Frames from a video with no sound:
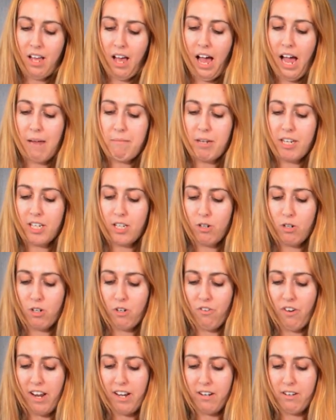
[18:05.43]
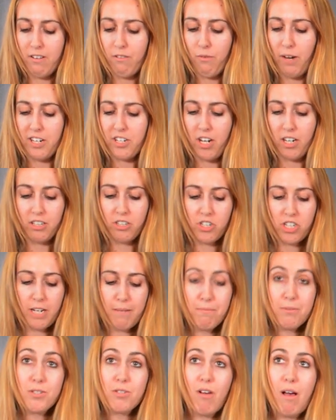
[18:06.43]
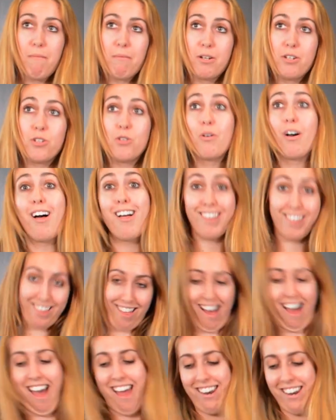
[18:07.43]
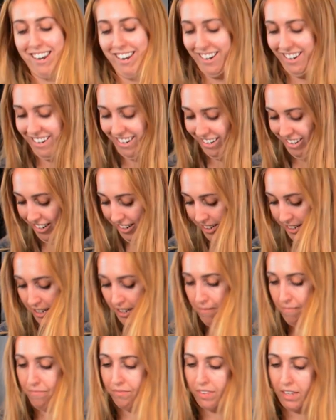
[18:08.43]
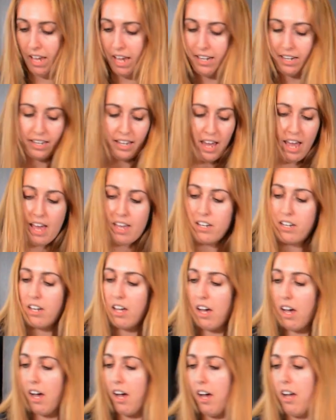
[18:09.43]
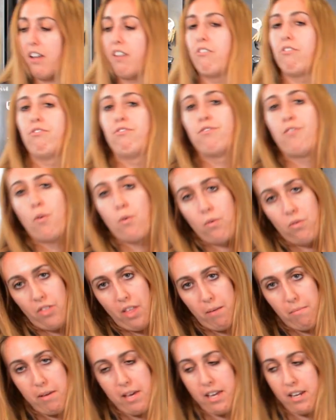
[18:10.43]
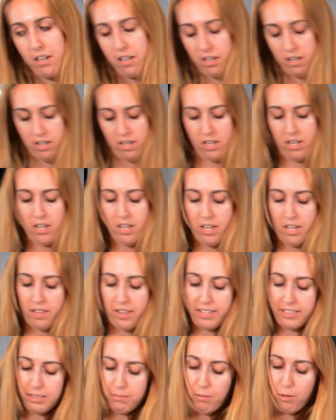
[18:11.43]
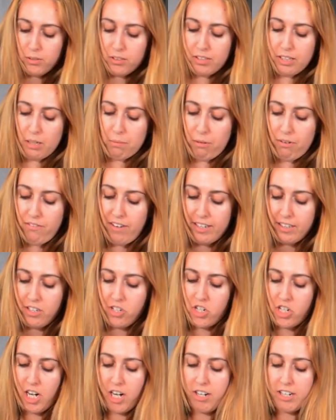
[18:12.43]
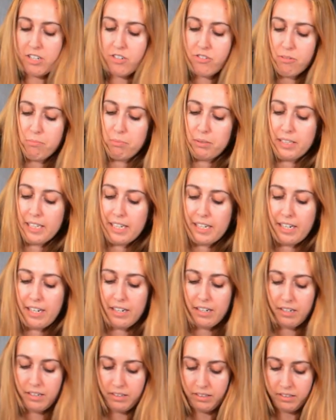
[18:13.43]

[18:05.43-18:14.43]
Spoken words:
I'm a huge fan of white chocolate chips, so I'm gonna do a lot. And again, fold them in. This is mostly to prevent the cherries from bleeding.